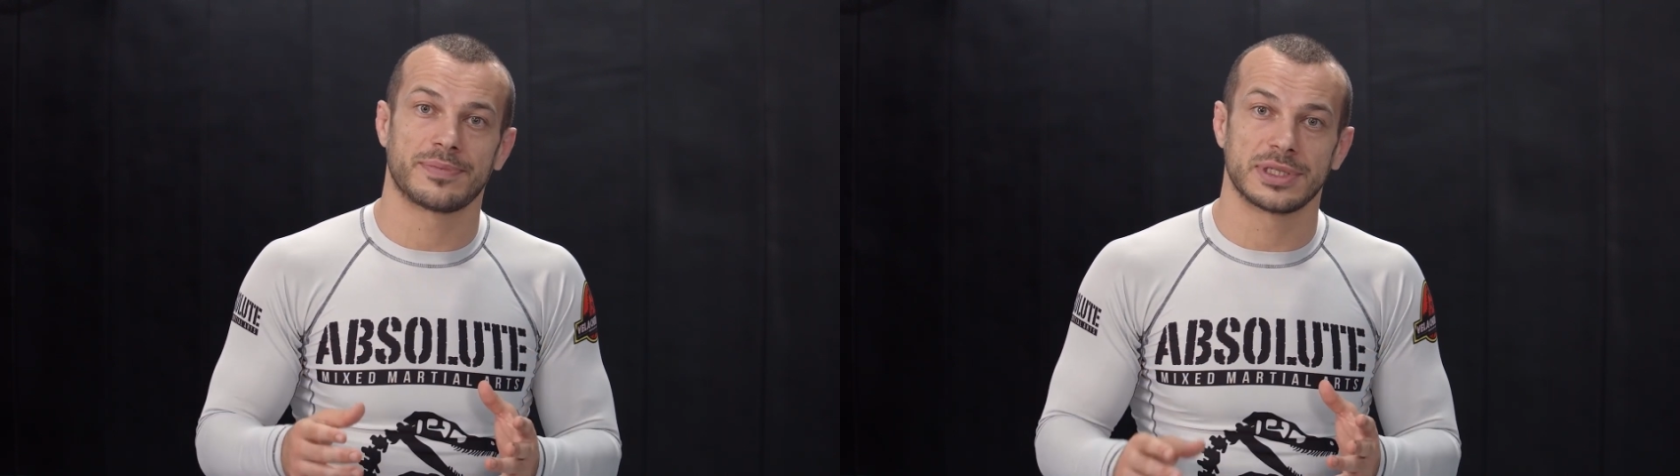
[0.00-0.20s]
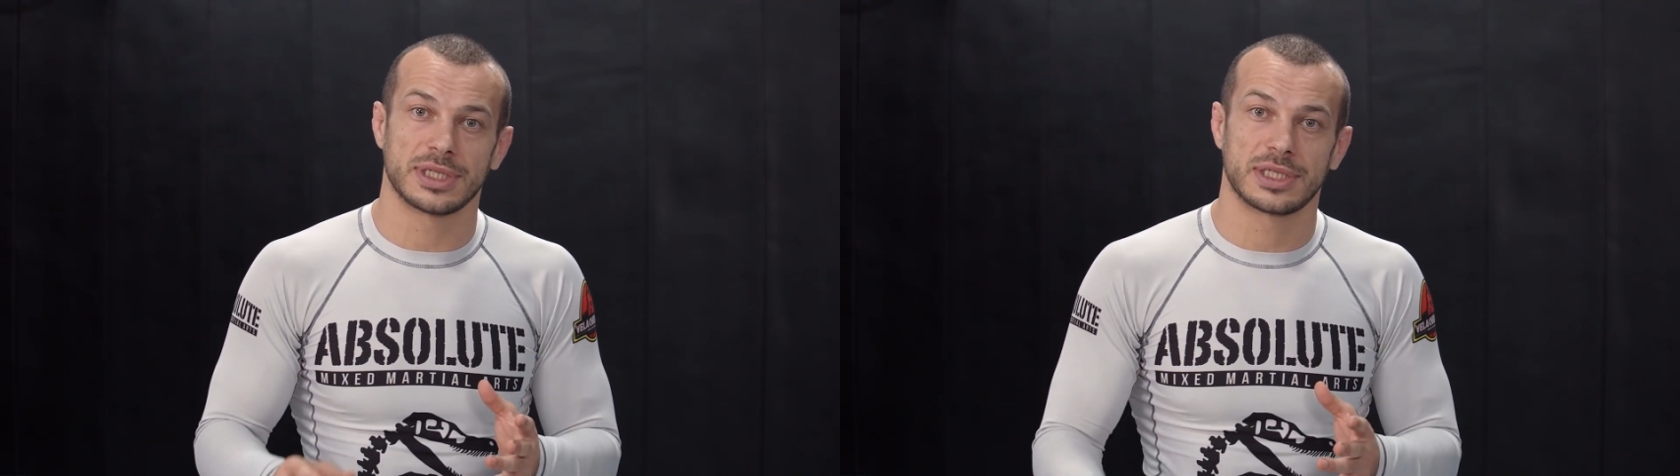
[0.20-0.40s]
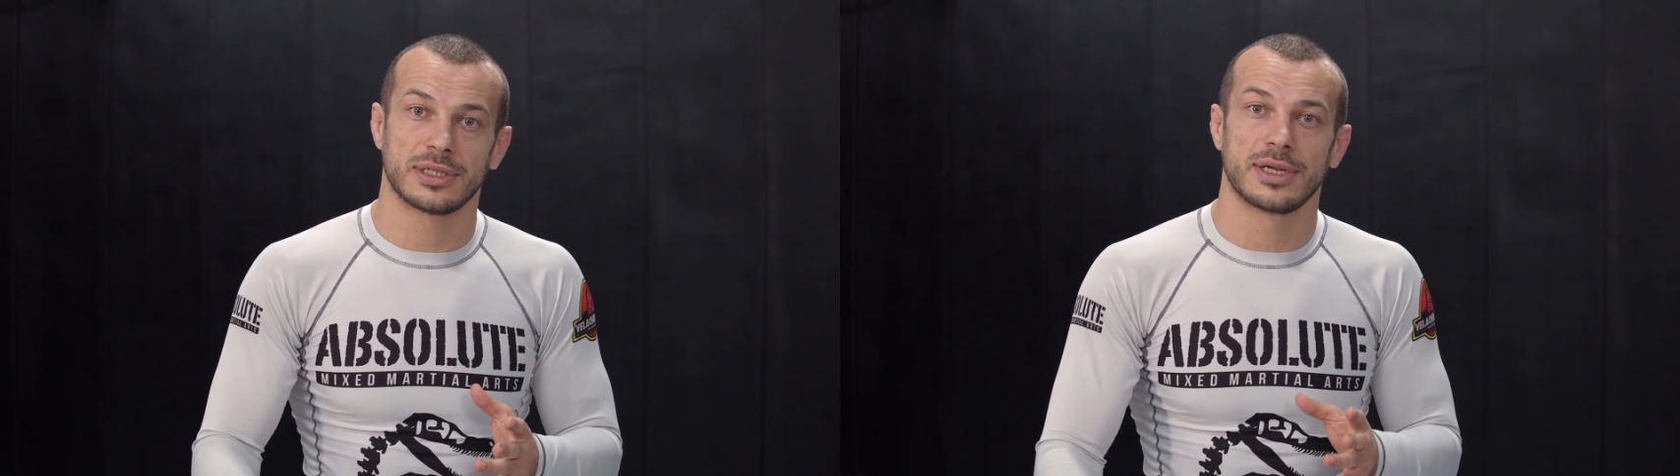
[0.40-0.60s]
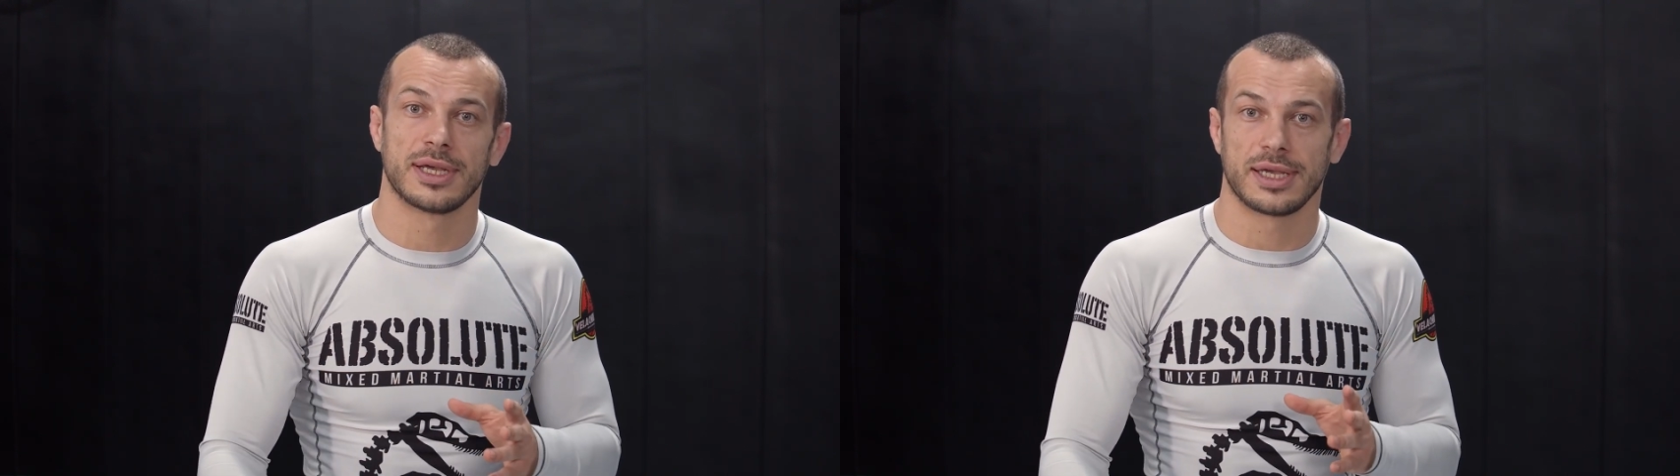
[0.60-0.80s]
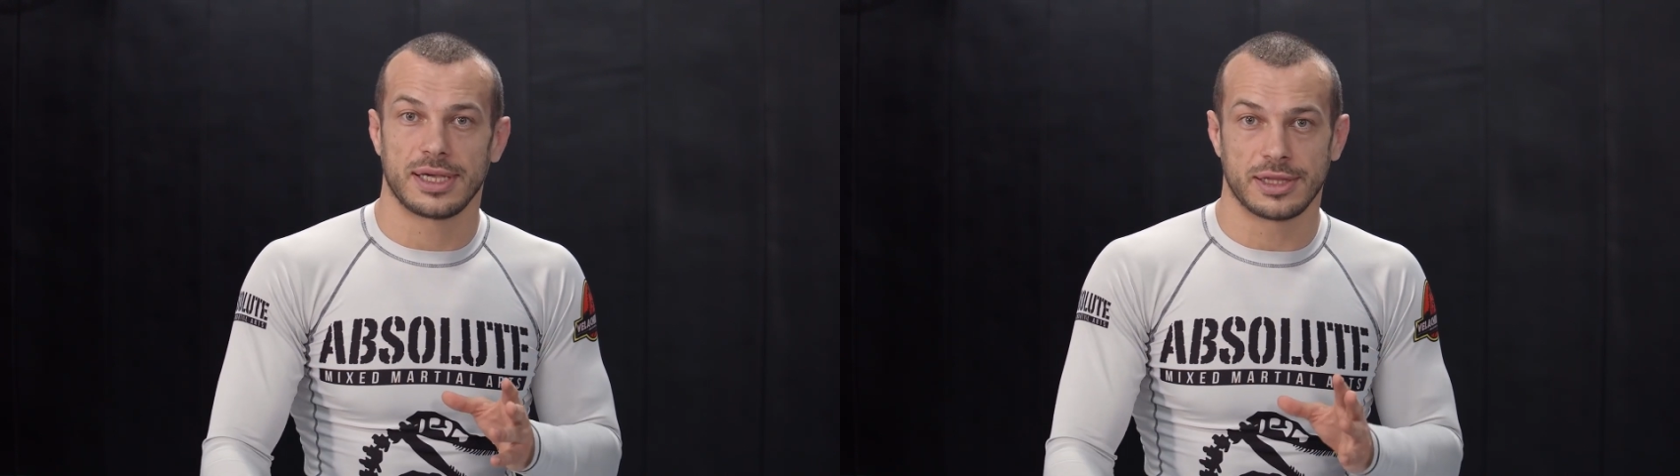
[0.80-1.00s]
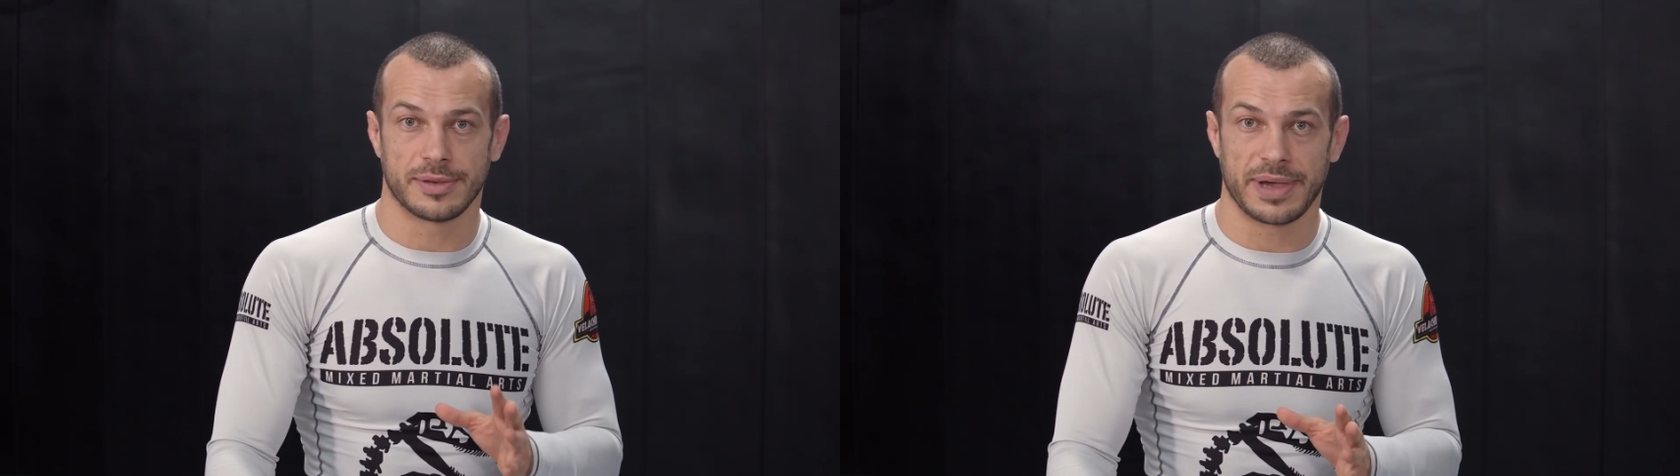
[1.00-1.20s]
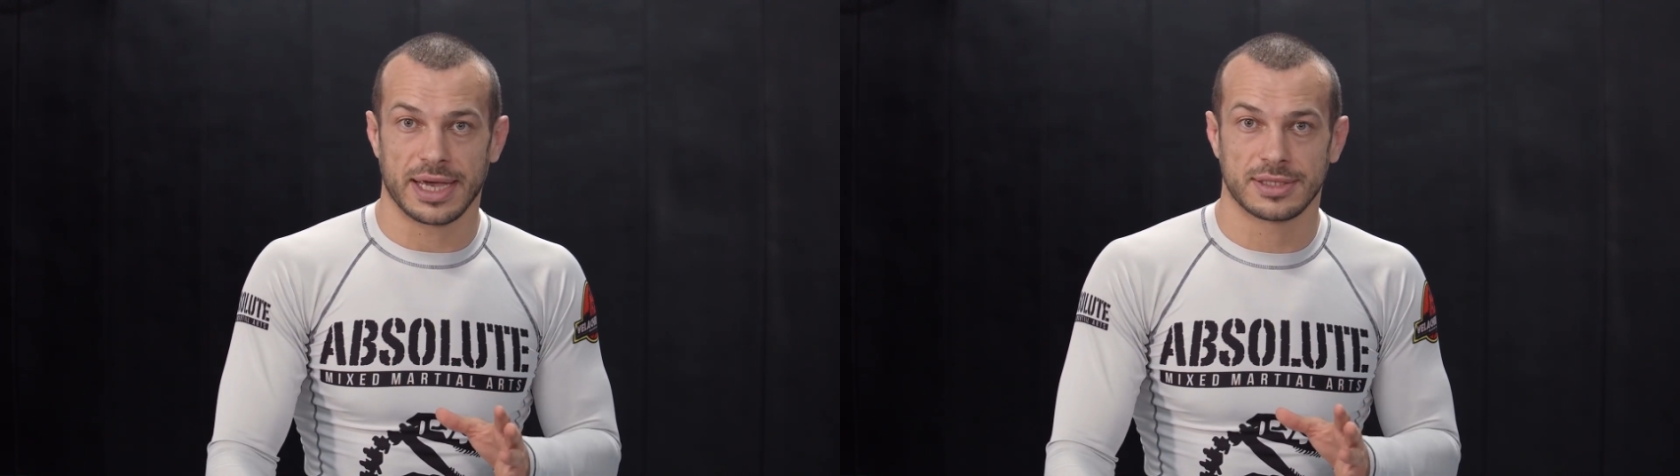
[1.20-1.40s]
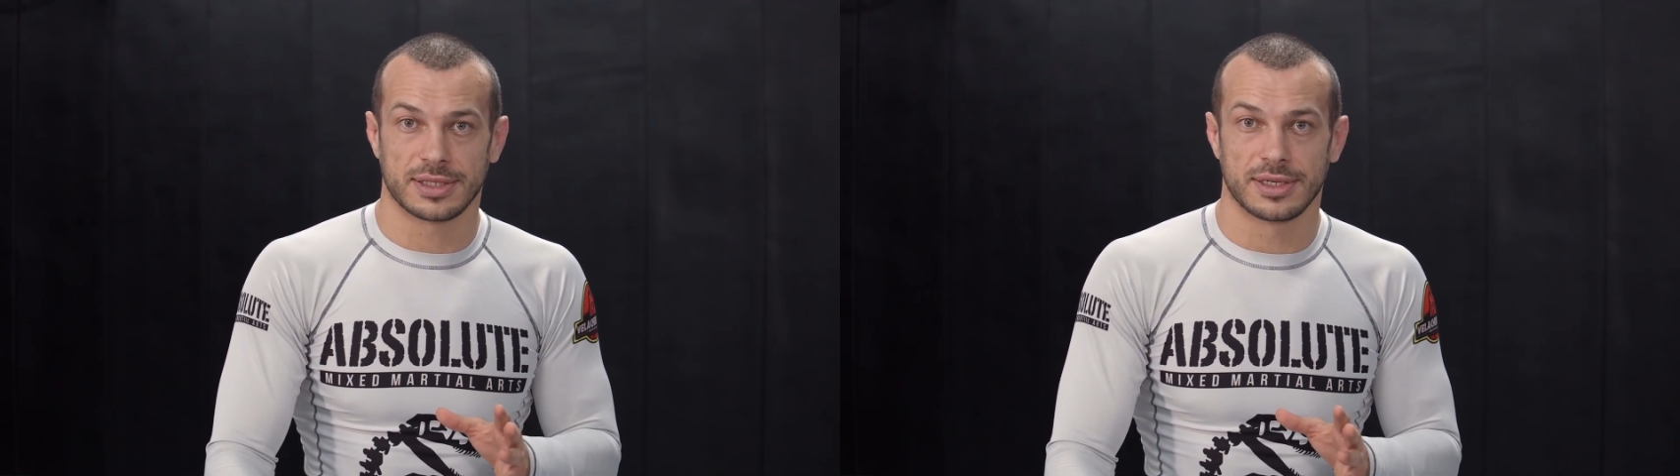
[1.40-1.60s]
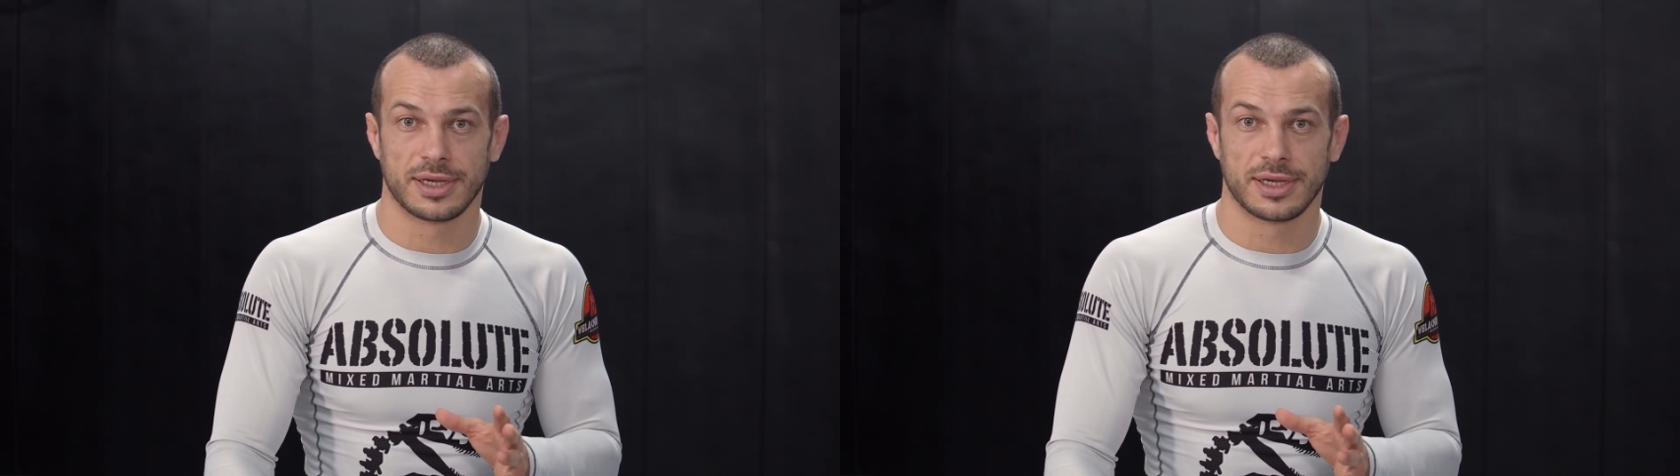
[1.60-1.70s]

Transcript: position in the mount,